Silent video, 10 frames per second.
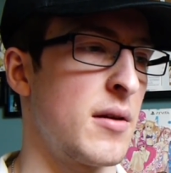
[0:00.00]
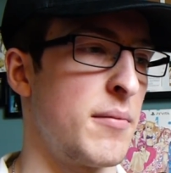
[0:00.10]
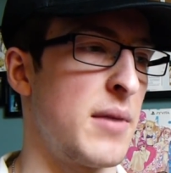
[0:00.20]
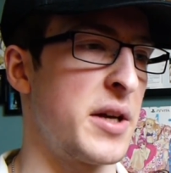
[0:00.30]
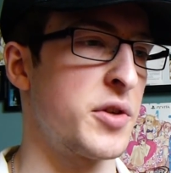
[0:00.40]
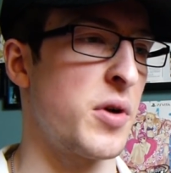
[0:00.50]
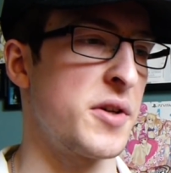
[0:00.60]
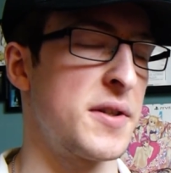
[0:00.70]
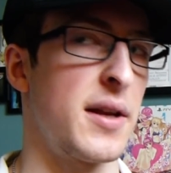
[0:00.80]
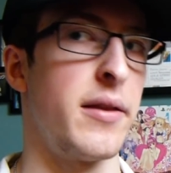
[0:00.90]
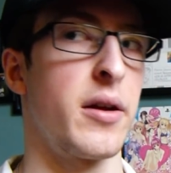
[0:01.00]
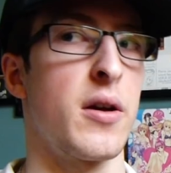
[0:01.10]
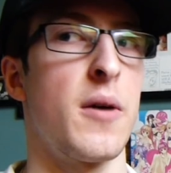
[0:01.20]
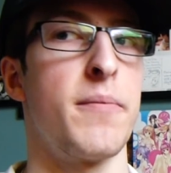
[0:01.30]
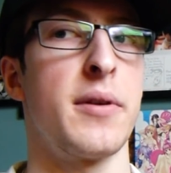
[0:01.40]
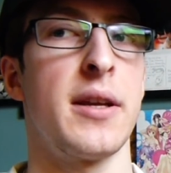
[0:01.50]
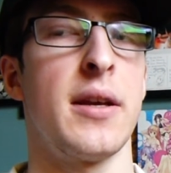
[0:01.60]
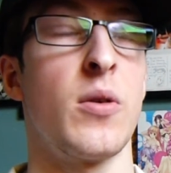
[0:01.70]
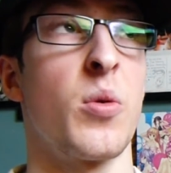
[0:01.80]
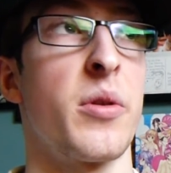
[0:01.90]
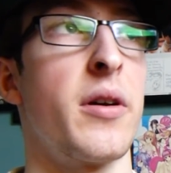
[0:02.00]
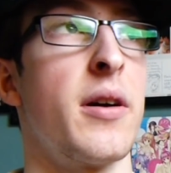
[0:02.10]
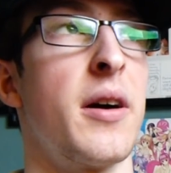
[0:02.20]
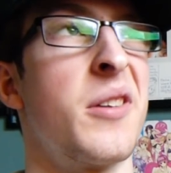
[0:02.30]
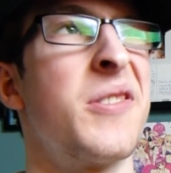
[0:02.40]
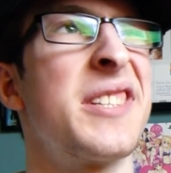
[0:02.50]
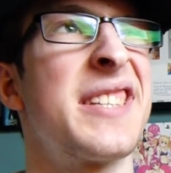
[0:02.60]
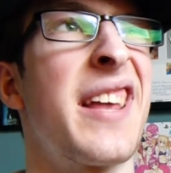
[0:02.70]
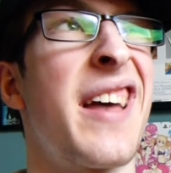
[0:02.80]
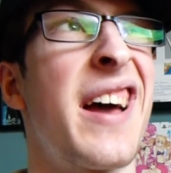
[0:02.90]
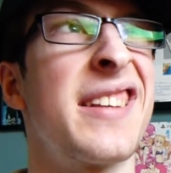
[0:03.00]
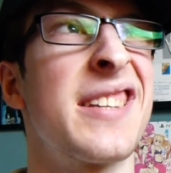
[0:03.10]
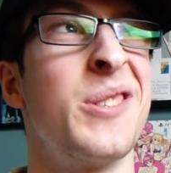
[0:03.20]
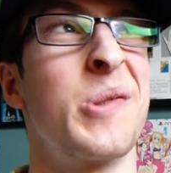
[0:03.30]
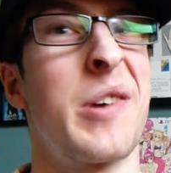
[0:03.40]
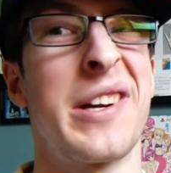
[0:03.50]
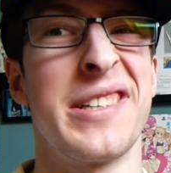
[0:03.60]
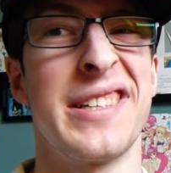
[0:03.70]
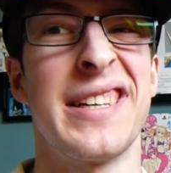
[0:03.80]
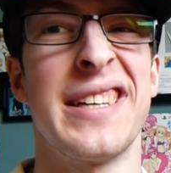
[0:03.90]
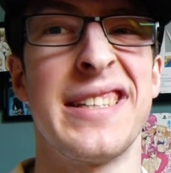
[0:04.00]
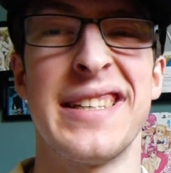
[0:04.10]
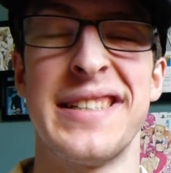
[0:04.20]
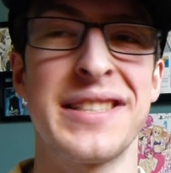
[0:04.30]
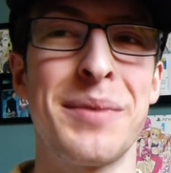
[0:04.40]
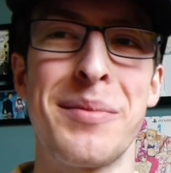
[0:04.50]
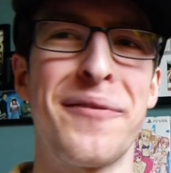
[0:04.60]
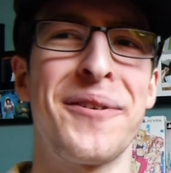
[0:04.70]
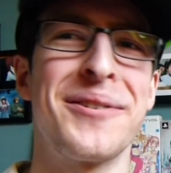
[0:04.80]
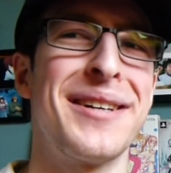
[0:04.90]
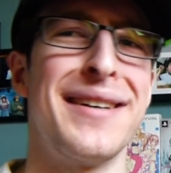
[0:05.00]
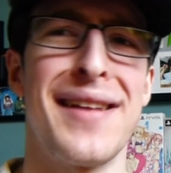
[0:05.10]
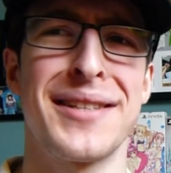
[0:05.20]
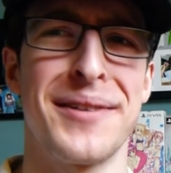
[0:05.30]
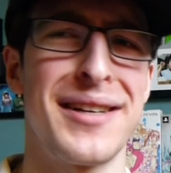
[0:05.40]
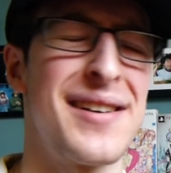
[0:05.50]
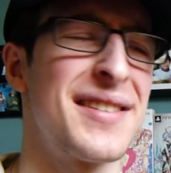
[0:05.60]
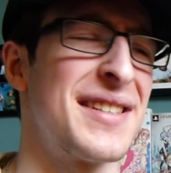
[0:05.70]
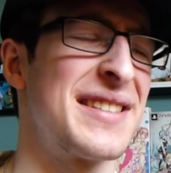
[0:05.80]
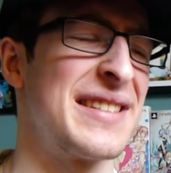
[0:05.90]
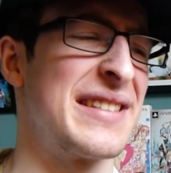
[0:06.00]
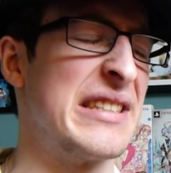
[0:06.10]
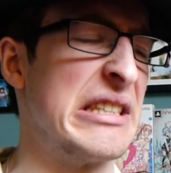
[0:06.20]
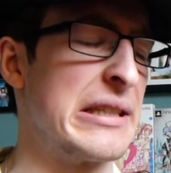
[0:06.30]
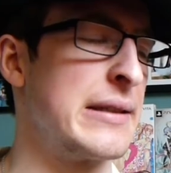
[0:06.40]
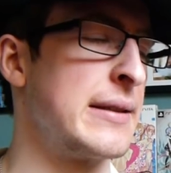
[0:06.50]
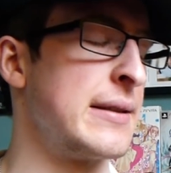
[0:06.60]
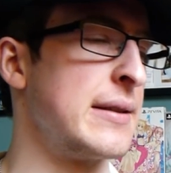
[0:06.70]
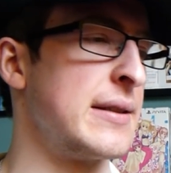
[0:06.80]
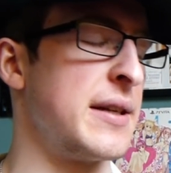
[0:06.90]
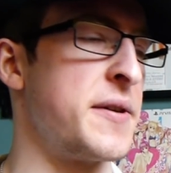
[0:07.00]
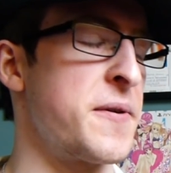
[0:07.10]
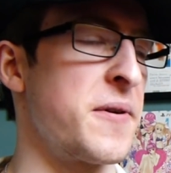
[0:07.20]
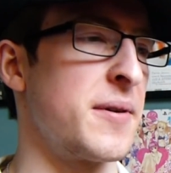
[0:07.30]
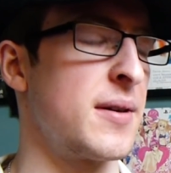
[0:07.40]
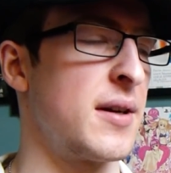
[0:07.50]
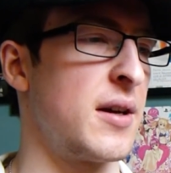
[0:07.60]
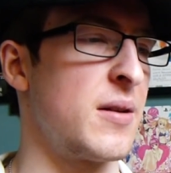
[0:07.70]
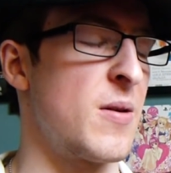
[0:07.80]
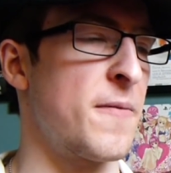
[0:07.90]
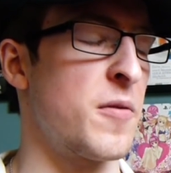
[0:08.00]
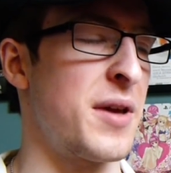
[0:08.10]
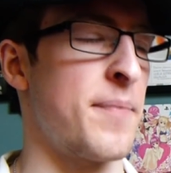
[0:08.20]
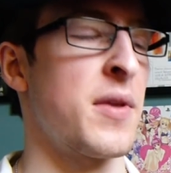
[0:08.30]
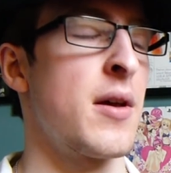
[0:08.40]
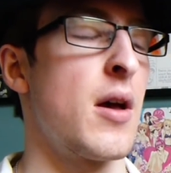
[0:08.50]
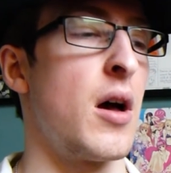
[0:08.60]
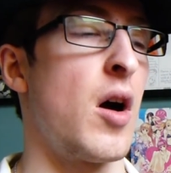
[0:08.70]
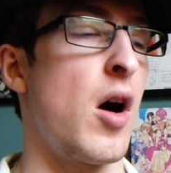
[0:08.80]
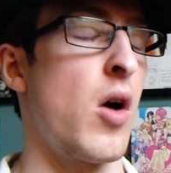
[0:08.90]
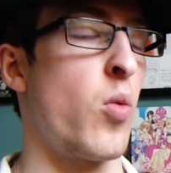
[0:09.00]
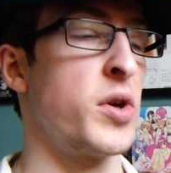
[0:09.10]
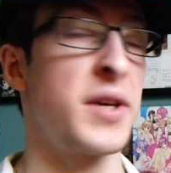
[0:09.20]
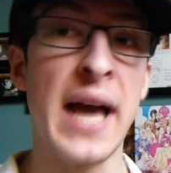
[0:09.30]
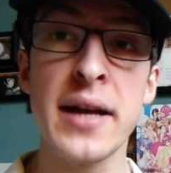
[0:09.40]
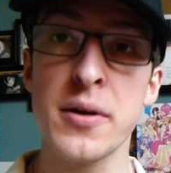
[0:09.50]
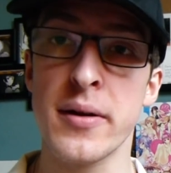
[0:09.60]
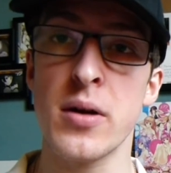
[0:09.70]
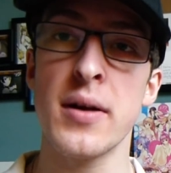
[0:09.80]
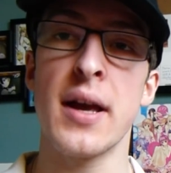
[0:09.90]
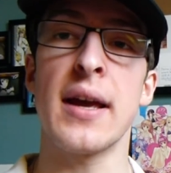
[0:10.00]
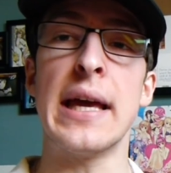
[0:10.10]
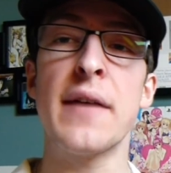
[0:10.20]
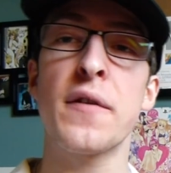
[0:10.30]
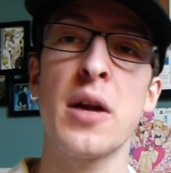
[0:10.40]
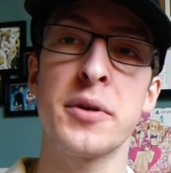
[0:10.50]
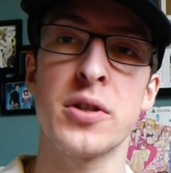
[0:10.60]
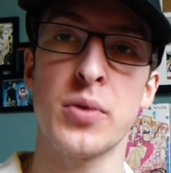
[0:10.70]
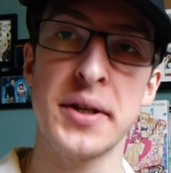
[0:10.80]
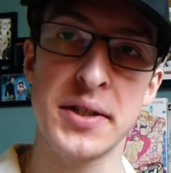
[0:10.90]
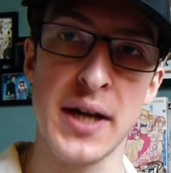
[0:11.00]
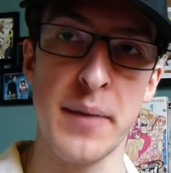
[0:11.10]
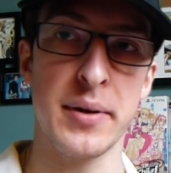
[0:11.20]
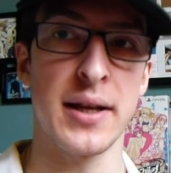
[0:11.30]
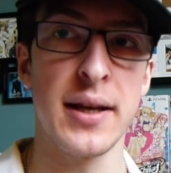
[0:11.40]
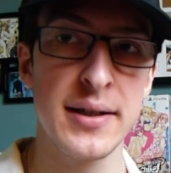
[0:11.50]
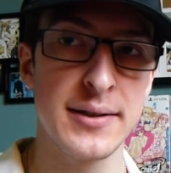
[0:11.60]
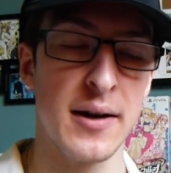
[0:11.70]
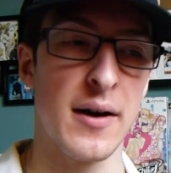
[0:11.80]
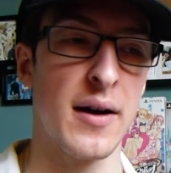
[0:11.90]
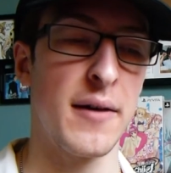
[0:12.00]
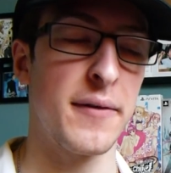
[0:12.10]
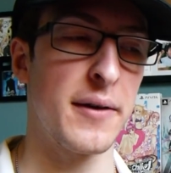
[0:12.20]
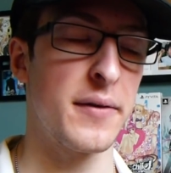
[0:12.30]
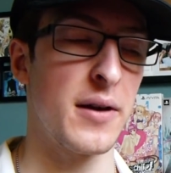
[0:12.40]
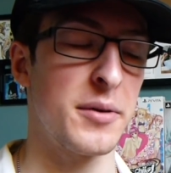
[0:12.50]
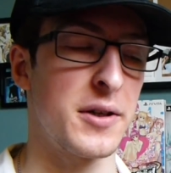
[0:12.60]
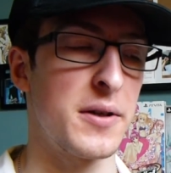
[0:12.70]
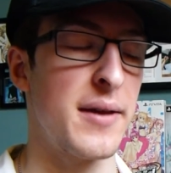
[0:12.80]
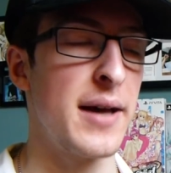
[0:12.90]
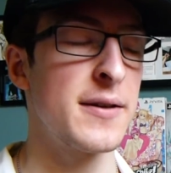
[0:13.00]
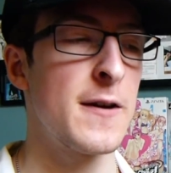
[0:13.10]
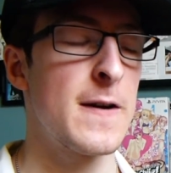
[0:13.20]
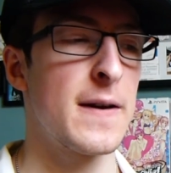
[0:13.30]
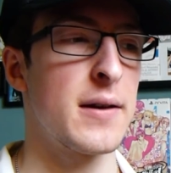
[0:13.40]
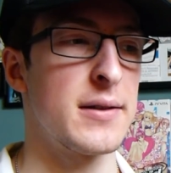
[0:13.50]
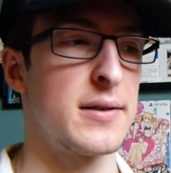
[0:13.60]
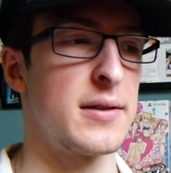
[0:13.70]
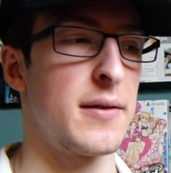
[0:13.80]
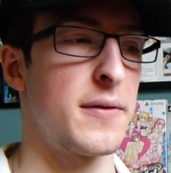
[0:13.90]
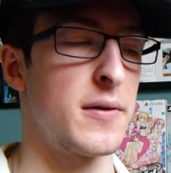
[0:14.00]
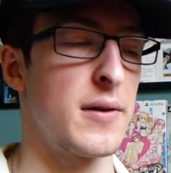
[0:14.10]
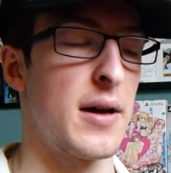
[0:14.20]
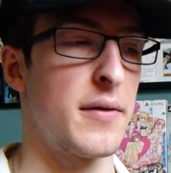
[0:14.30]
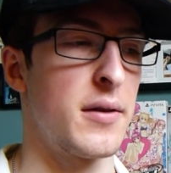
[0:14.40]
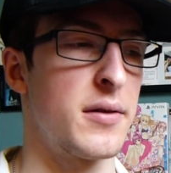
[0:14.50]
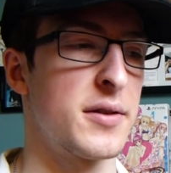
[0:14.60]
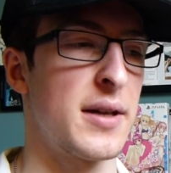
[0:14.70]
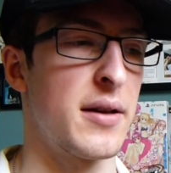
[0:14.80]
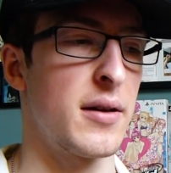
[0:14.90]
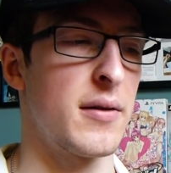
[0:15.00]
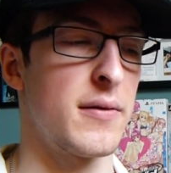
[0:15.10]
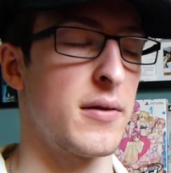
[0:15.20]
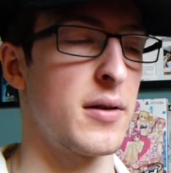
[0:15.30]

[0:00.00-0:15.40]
my trust in the company, or I don't want to say that, it sounds weird. It doesn't make me feel good. That's what it does. It's ugh. No, not for me. What you can do though, if you're able to read Japanese, if you're able to do that, and if you have an understanding of